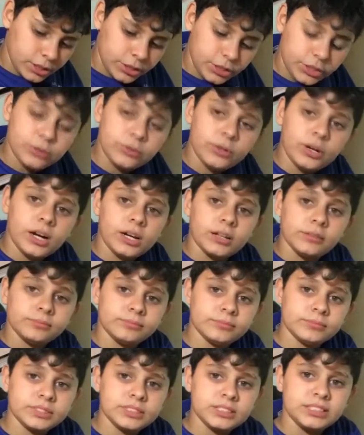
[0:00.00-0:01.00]
can you? Uh,
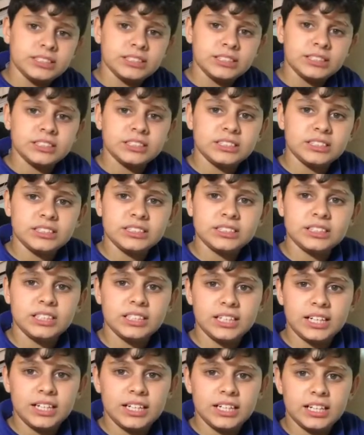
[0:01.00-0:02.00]

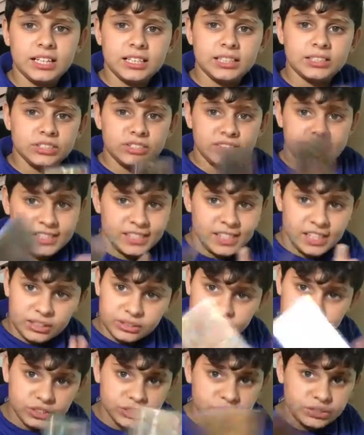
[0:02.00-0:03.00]
uh, do the
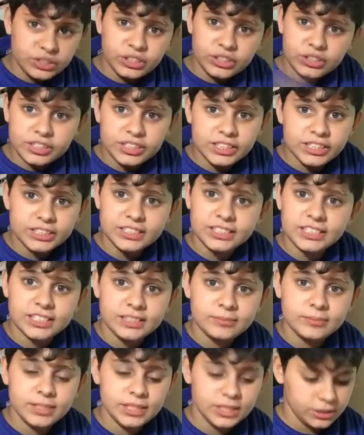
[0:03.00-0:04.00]
outro anytime
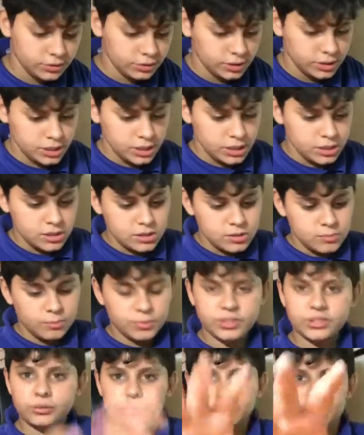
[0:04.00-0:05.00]
now.
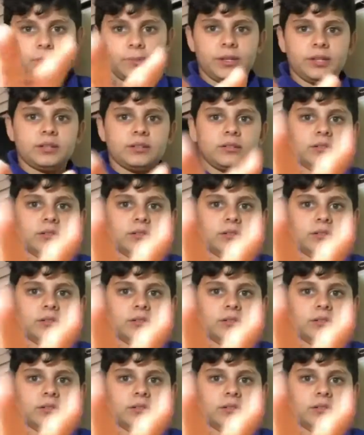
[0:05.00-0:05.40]
But don't speak.